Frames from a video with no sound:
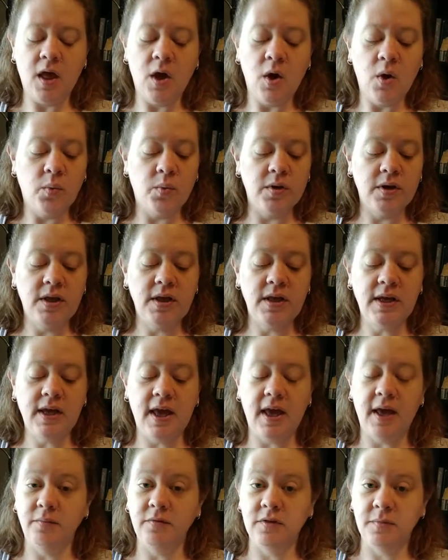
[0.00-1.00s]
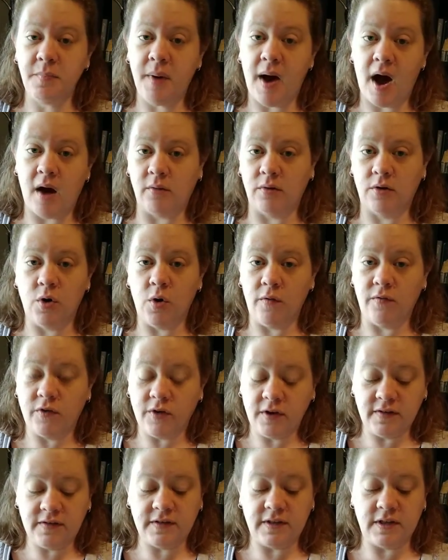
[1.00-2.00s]
When he came to power over
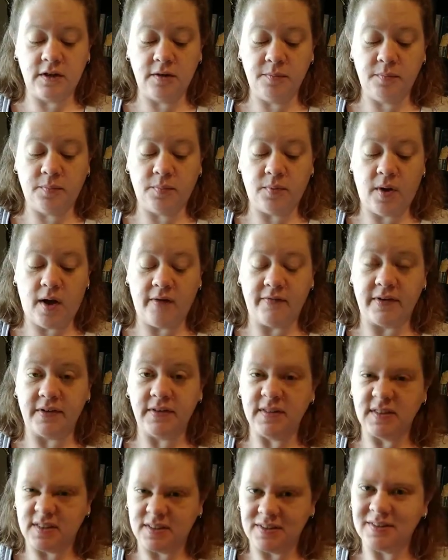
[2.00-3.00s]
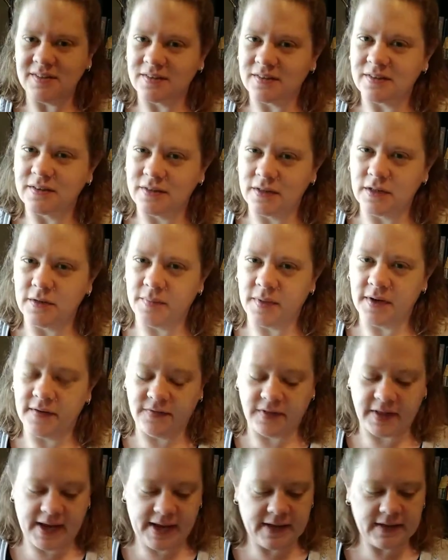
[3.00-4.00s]
his little province, his little bit of
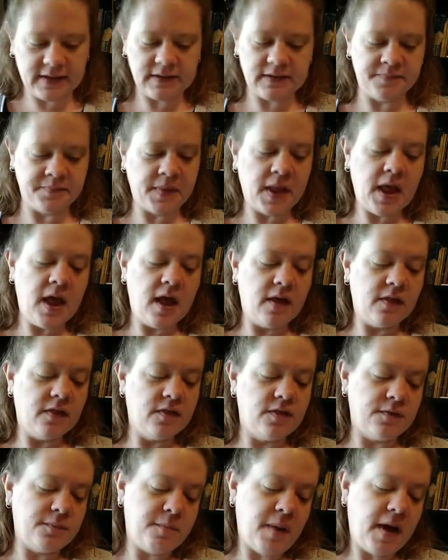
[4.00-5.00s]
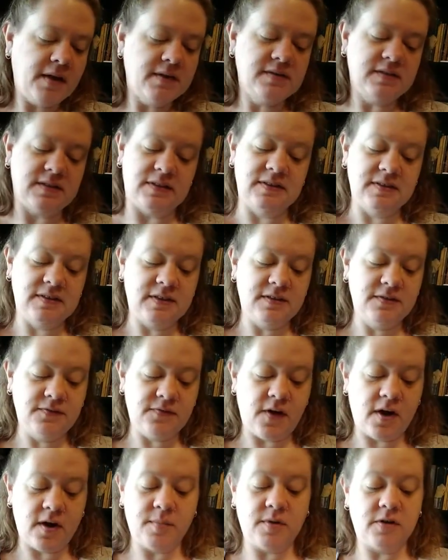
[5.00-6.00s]
land, the peasants and
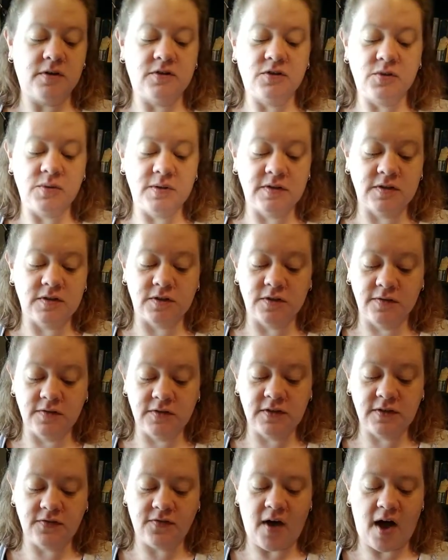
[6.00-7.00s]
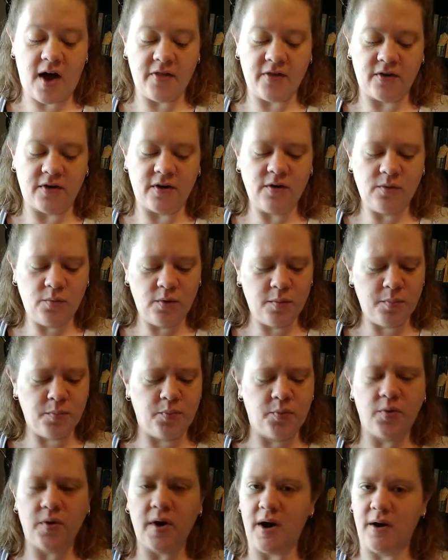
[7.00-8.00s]
farmers who had served his father were
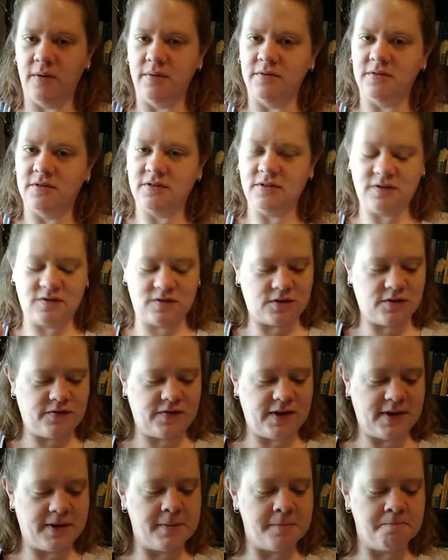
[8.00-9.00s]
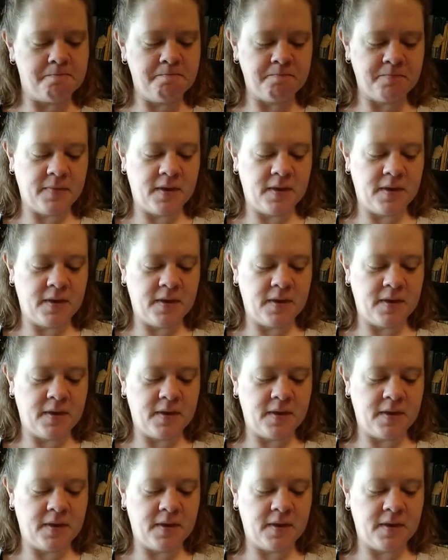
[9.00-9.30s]
proud to serve him.